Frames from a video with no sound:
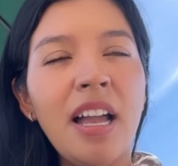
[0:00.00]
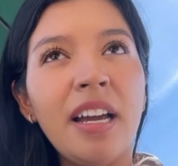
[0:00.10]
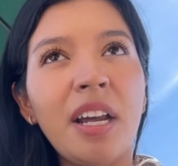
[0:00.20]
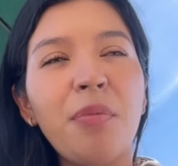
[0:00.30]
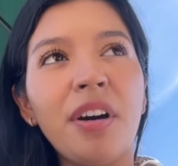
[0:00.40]

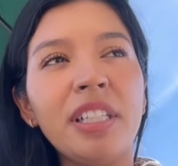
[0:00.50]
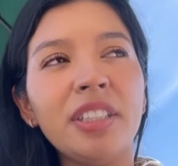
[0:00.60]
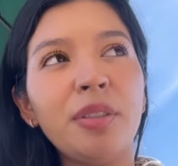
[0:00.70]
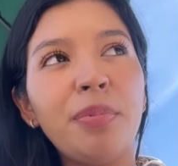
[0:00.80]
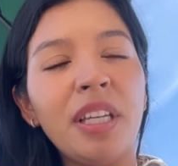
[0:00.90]
and I want it
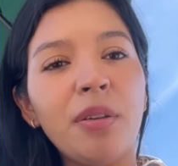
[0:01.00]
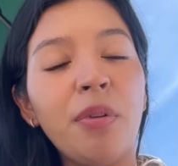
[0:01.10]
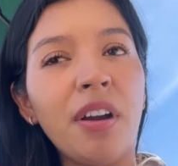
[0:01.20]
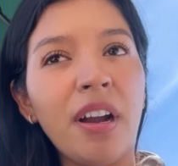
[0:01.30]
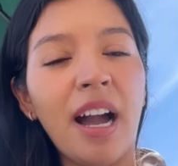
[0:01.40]
to be
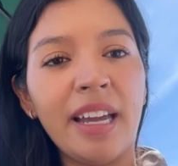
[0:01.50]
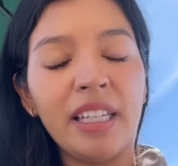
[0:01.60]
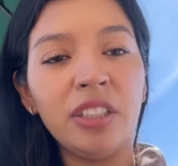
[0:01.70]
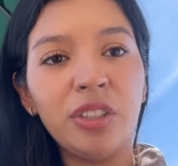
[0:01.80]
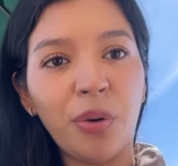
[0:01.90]
where I
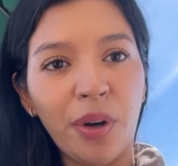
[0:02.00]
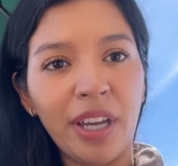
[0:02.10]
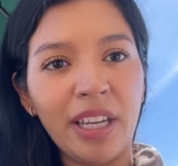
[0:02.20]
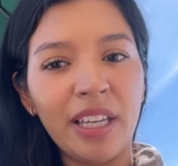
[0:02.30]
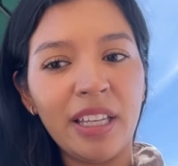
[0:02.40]

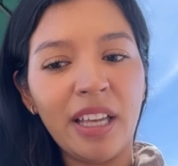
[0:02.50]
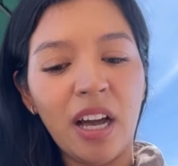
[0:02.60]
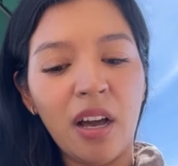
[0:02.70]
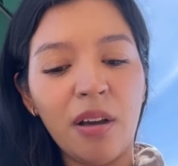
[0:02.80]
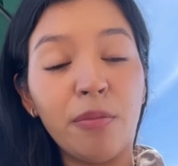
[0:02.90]
enjoy
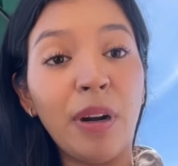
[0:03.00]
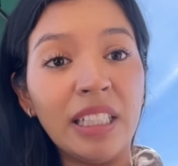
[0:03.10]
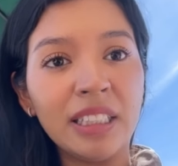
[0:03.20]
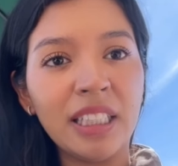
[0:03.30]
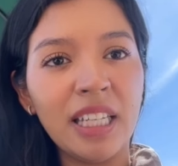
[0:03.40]
um,
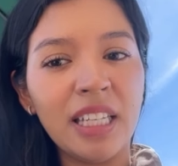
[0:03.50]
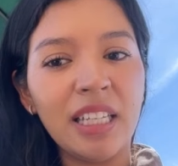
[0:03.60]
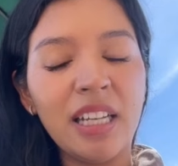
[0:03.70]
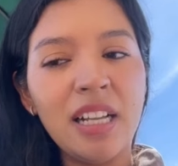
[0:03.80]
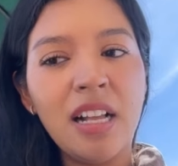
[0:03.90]

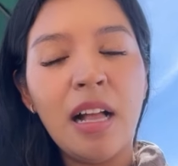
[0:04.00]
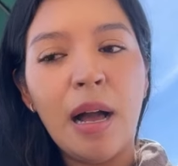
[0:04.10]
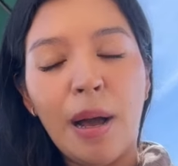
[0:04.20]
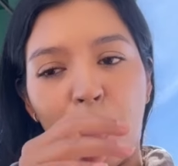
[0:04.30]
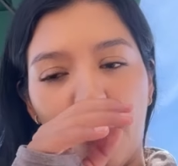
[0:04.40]
resting.
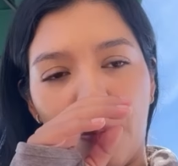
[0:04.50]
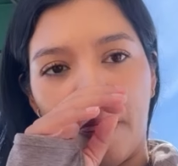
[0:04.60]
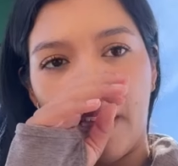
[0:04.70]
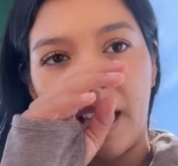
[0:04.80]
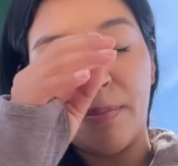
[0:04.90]
Um,
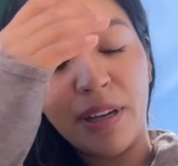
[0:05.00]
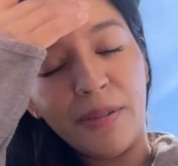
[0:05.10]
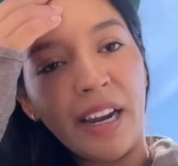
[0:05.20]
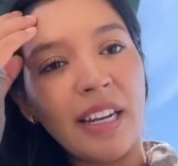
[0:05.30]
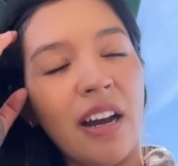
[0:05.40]
but
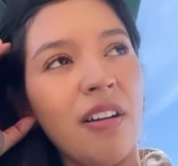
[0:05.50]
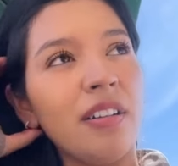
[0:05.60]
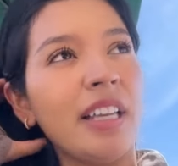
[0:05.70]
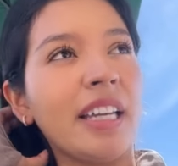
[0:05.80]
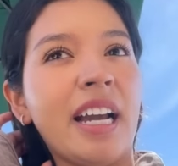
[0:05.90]
right now,
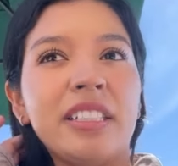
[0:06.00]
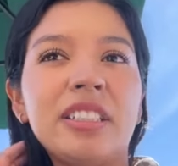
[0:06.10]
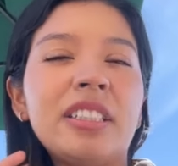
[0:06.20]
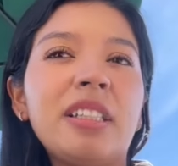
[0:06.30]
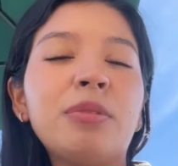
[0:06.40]
like I
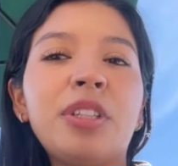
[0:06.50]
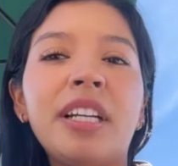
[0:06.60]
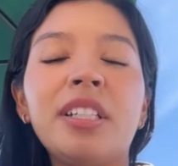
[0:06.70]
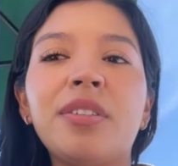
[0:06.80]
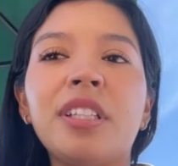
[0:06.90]
just, I'm
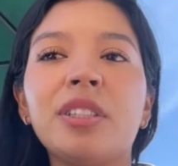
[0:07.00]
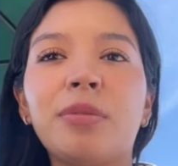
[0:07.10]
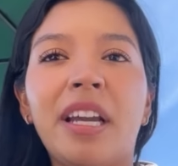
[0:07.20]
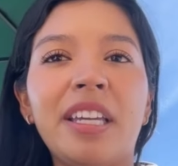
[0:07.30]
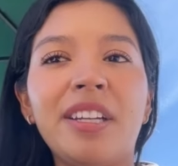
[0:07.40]
trying to do this
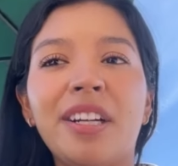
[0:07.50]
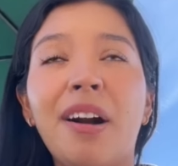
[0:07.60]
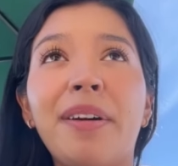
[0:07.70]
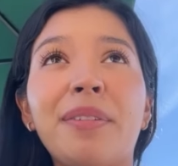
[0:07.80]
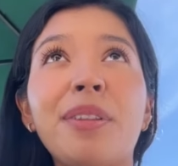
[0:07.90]
right here.
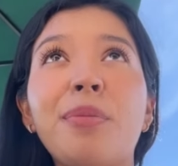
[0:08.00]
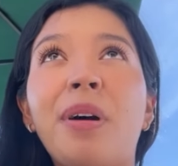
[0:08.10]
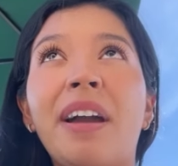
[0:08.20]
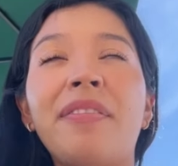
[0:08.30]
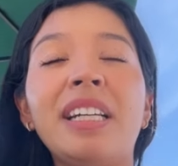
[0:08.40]
However, the
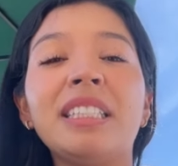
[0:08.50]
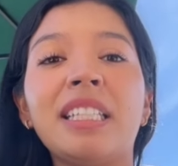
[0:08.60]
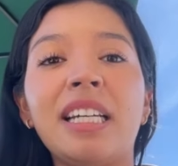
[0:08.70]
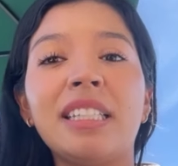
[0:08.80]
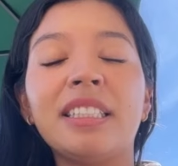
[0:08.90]
Wi-Fi
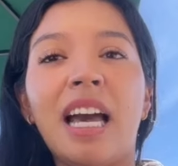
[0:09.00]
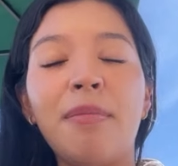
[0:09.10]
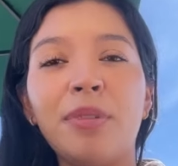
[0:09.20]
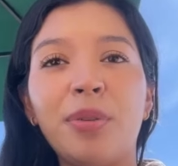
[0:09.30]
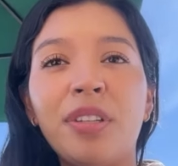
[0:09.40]
sucks.
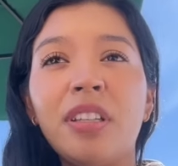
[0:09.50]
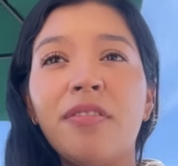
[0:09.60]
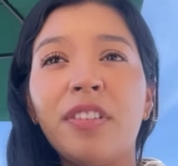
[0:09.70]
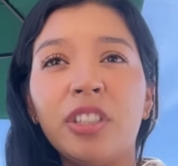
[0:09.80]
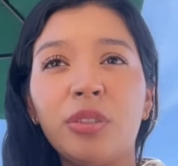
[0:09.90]
I'm doing the
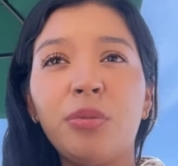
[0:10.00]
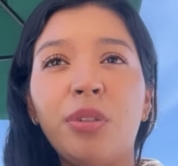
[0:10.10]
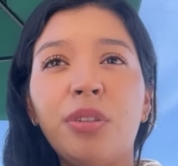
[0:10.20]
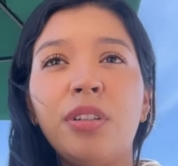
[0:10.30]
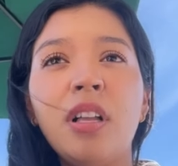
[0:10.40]

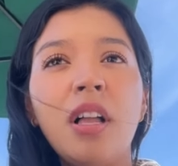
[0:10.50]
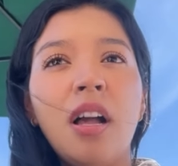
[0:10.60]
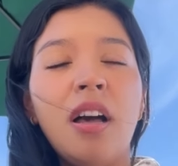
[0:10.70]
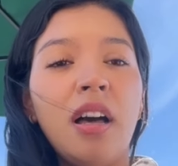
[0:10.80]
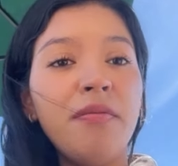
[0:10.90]
visual,
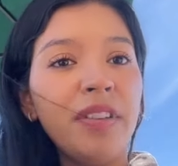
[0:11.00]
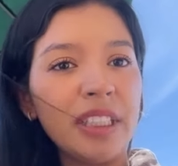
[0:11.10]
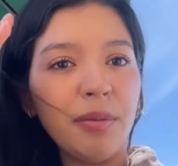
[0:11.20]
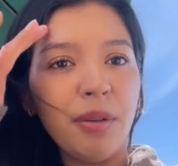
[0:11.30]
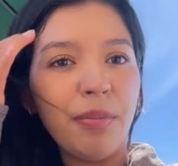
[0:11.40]
invisible um,
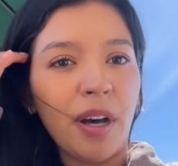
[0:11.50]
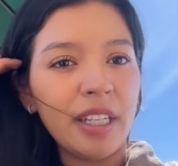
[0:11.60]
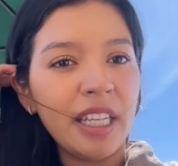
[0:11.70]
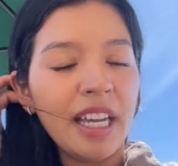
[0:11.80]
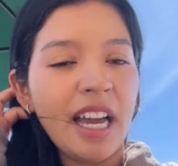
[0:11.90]
visible
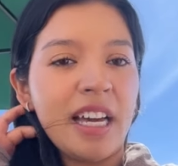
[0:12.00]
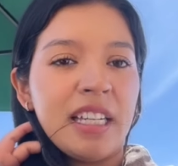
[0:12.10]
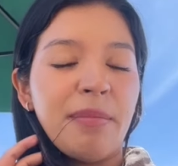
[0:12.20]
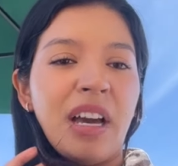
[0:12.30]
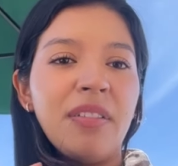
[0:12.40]
body and
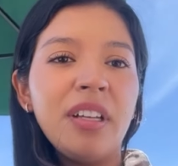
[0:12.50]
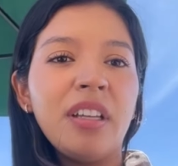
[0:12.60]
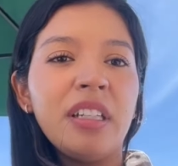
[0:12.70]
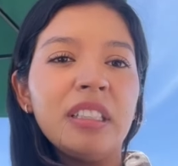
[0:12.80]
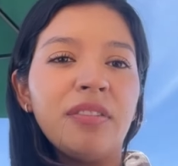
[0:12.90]
I'm having a
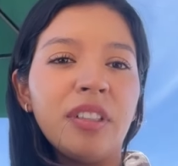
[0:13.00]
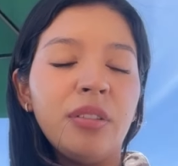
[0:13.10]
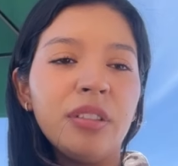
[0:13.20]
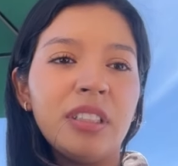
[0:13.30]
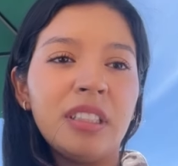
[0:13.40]
lot of
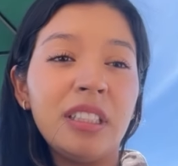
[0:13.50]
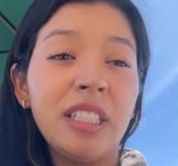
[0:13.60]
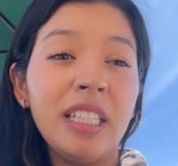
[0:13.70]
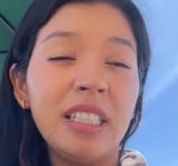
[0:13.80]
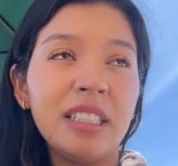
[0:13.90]

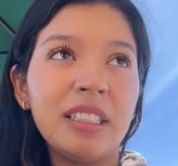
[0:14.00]
difficulty